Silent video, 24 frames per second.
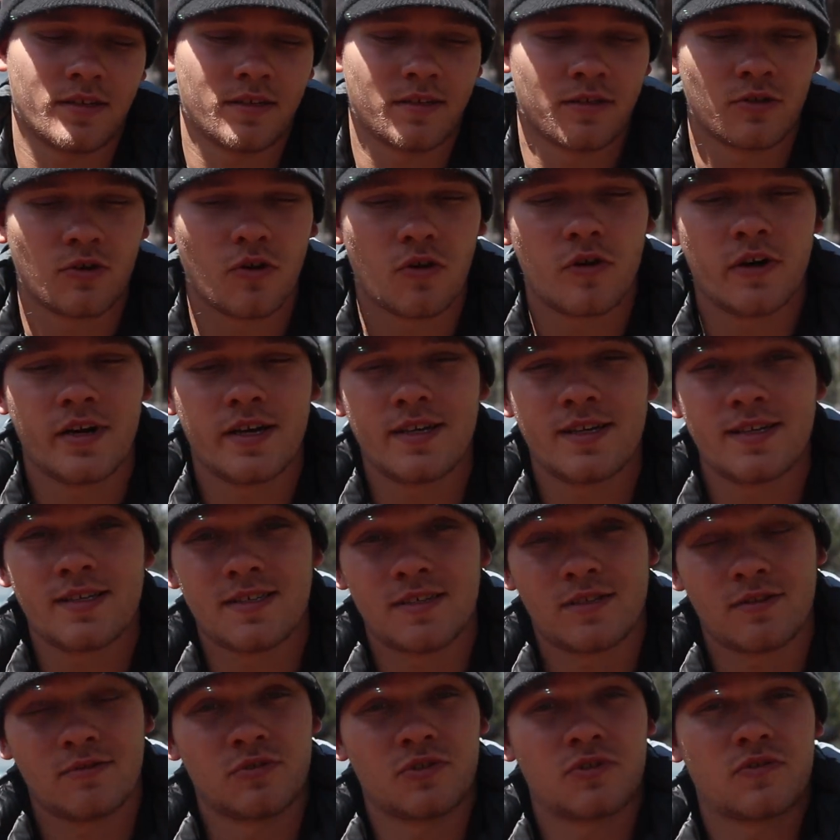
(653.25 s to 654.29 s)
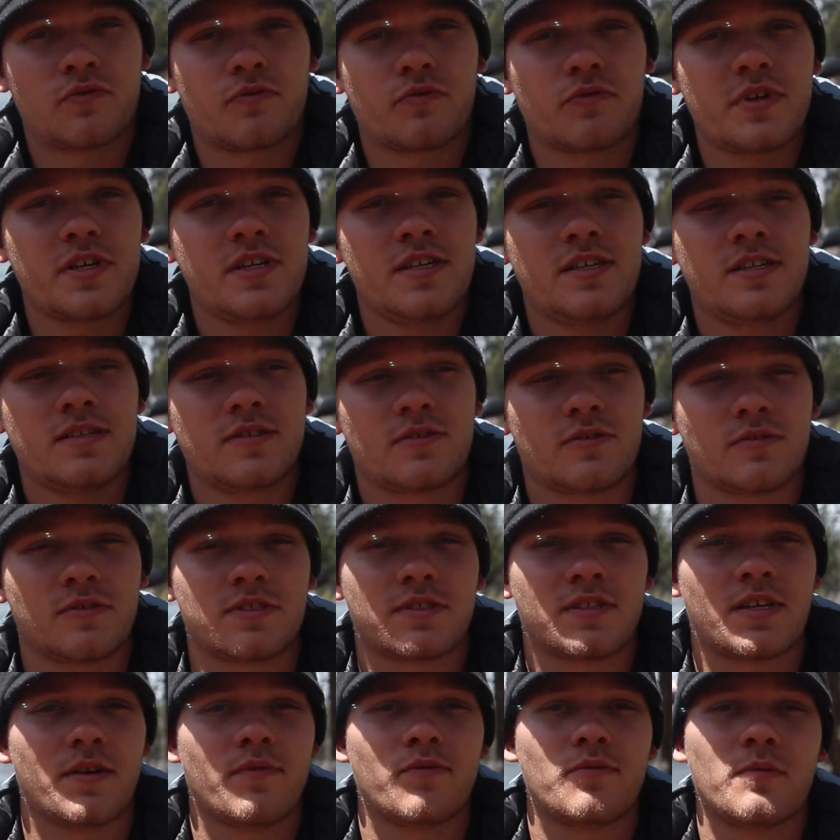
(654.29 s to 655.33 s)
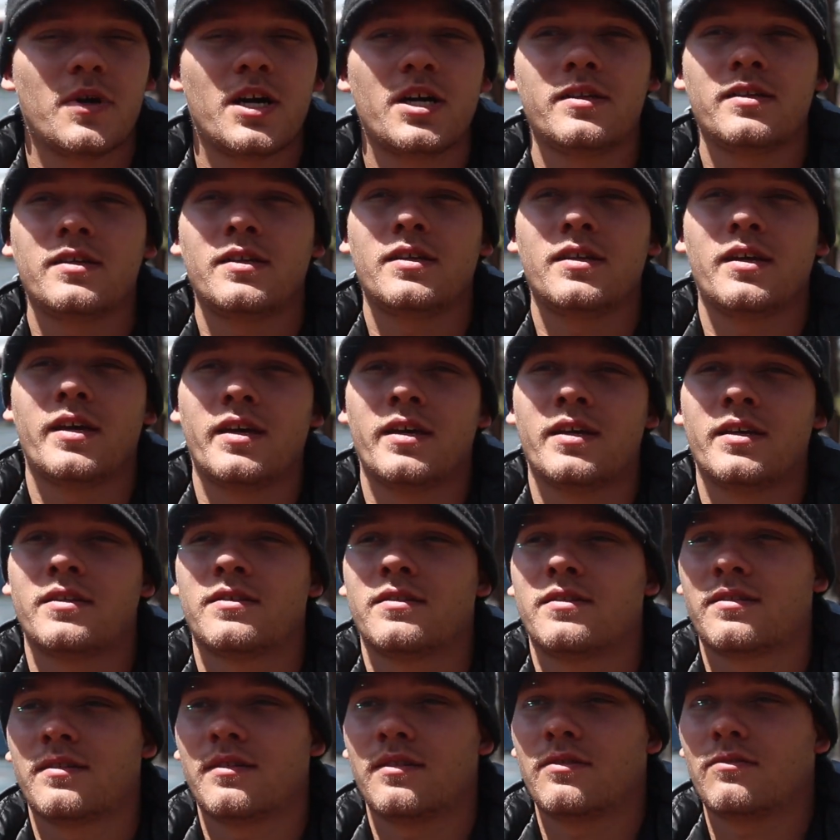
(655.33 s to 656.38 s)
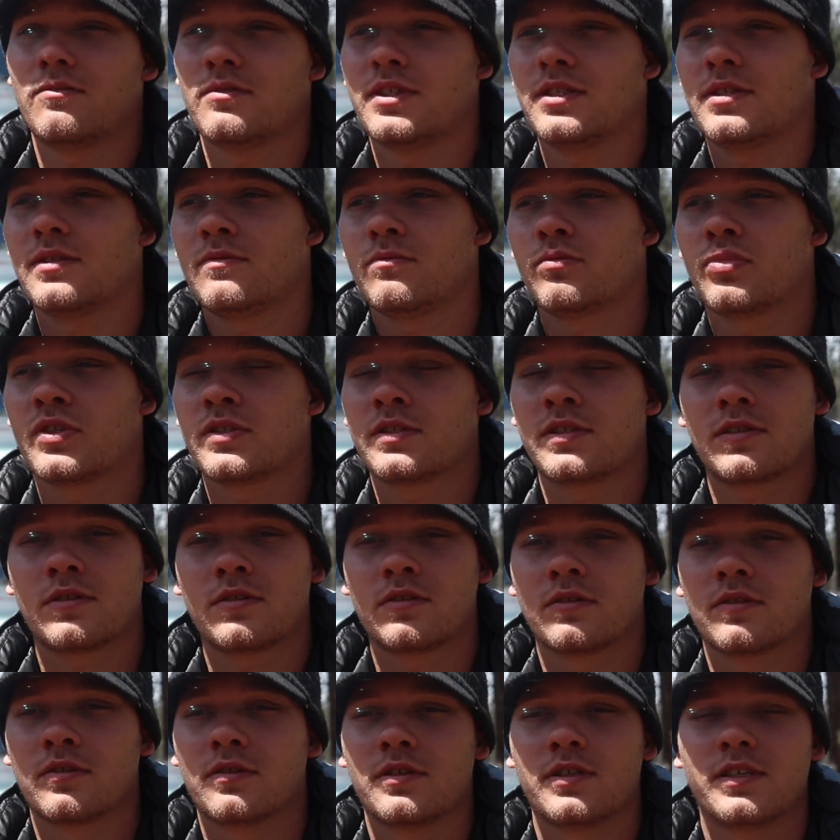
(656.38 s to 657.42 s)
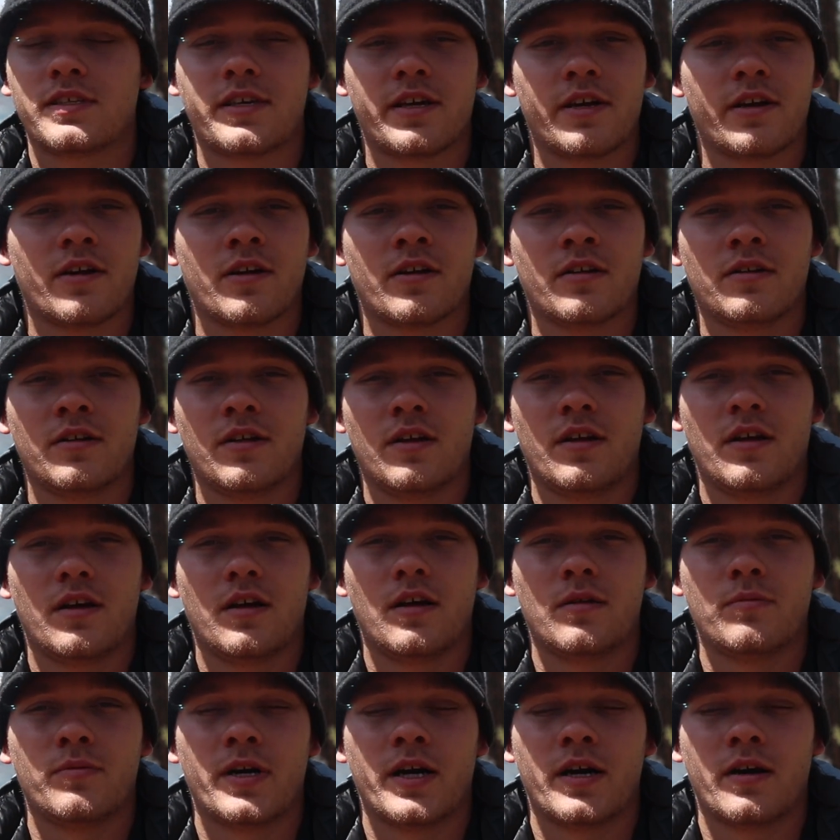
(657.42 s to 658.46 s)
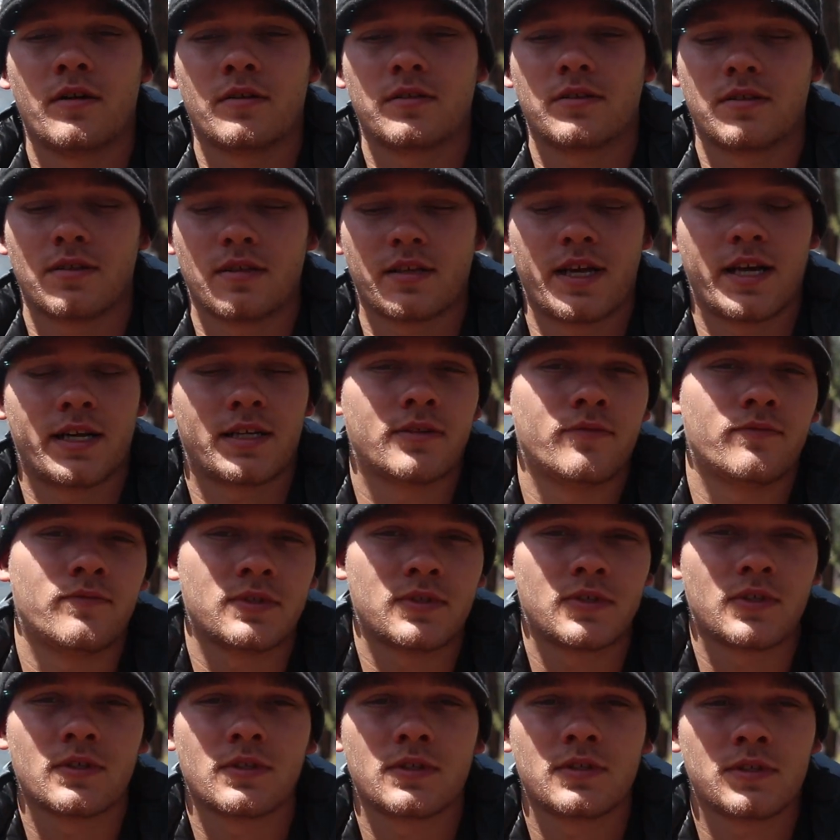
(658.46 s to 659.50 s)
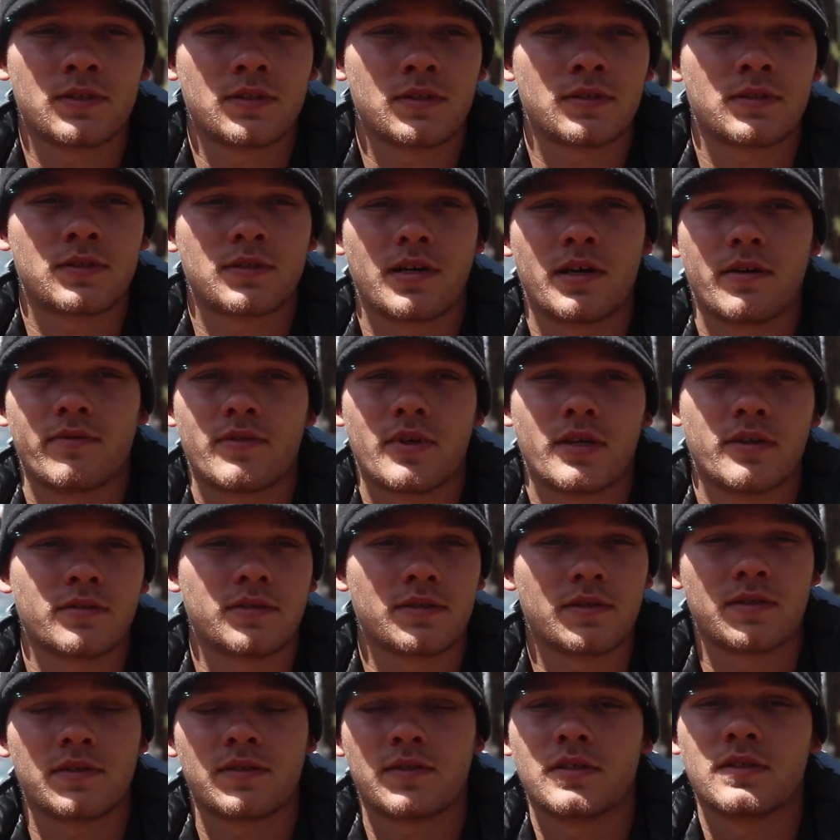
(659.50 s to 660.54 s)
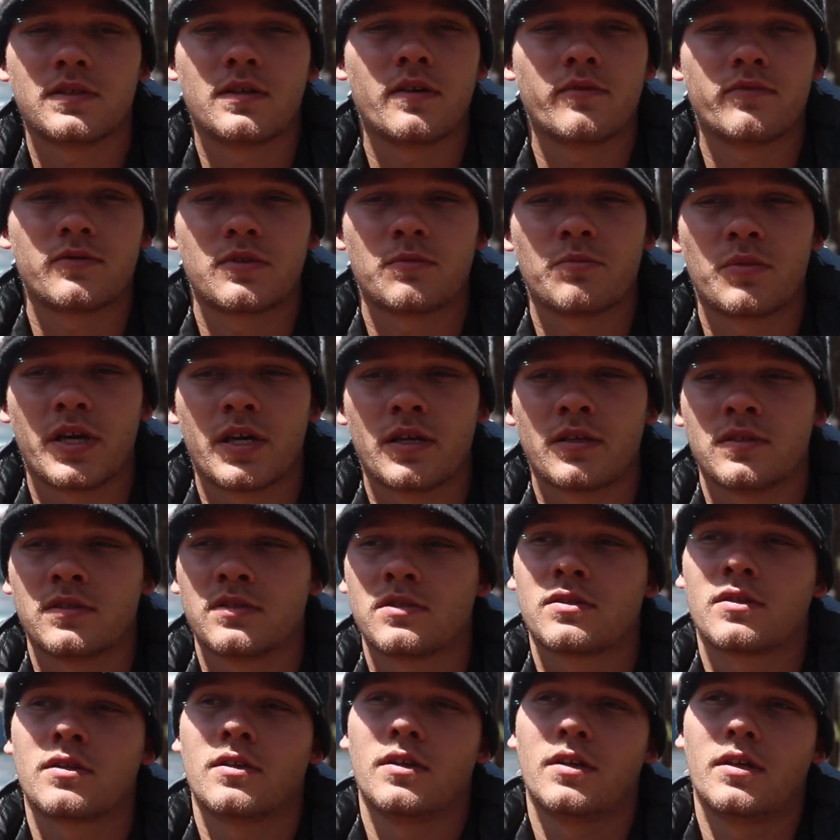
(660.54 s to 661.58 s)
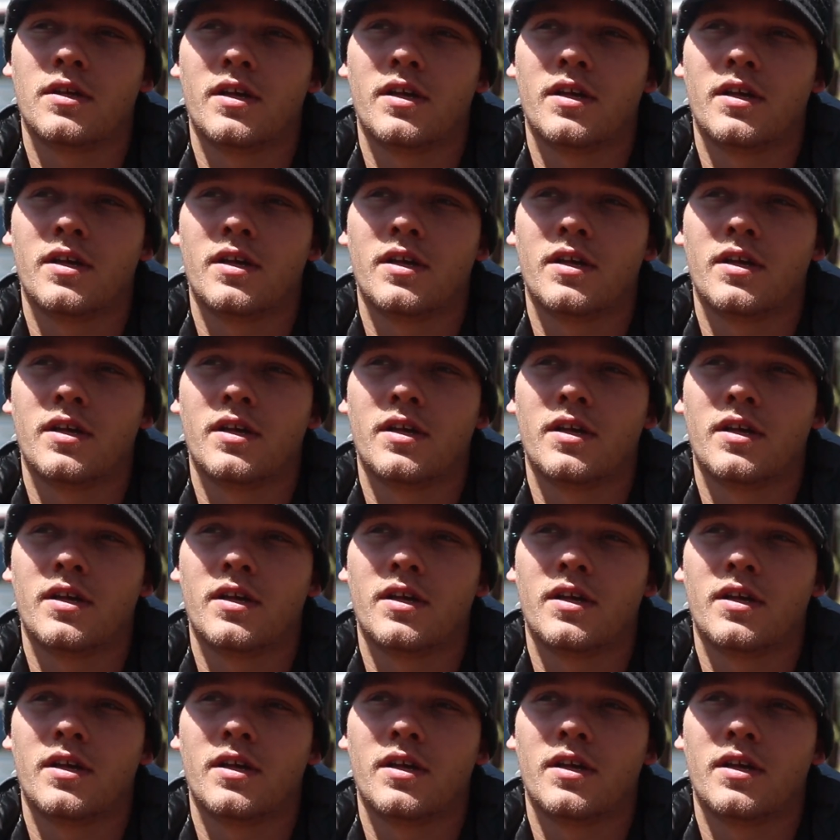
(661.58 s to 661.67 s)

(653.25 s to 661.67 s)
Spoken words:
the noise, and it was free, so it saved money, and we didn't particularly care about the lack of facilities and stuff. That was easy enough to manage.